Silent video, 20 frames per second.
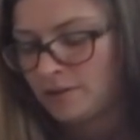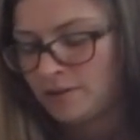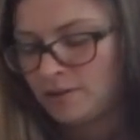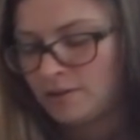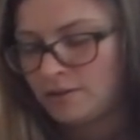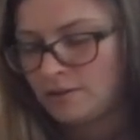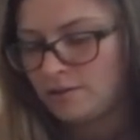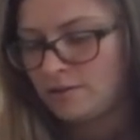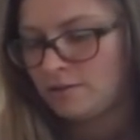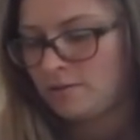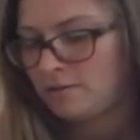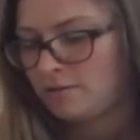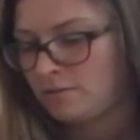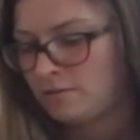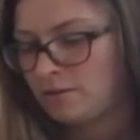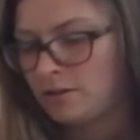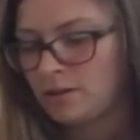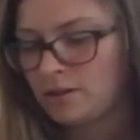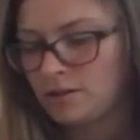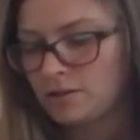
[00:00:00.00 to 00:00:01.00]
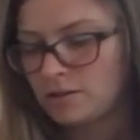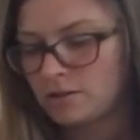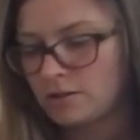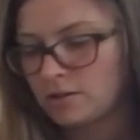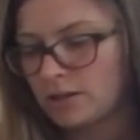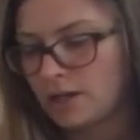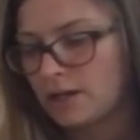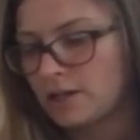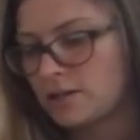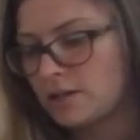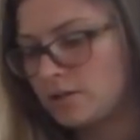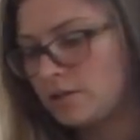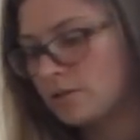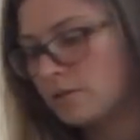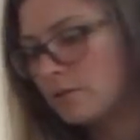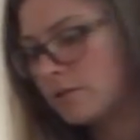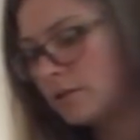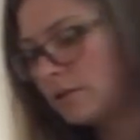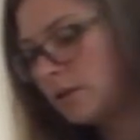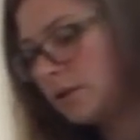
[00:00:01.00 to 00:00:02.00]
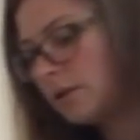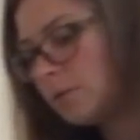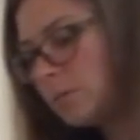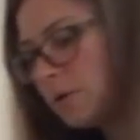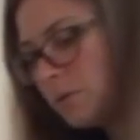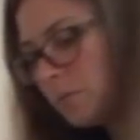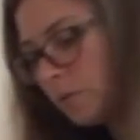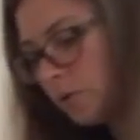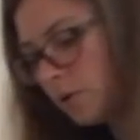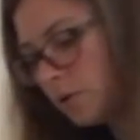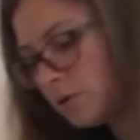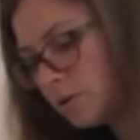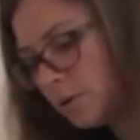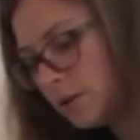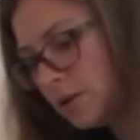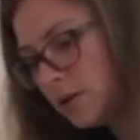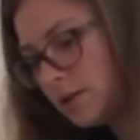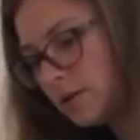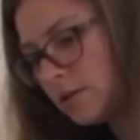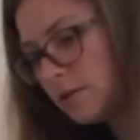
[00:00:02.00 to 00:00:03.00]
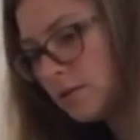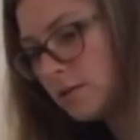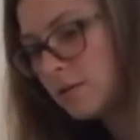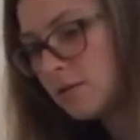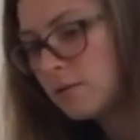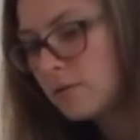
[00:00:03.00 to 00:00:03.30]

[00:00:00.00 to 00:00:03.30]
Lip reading: I think this could actually do with a little bit more twist.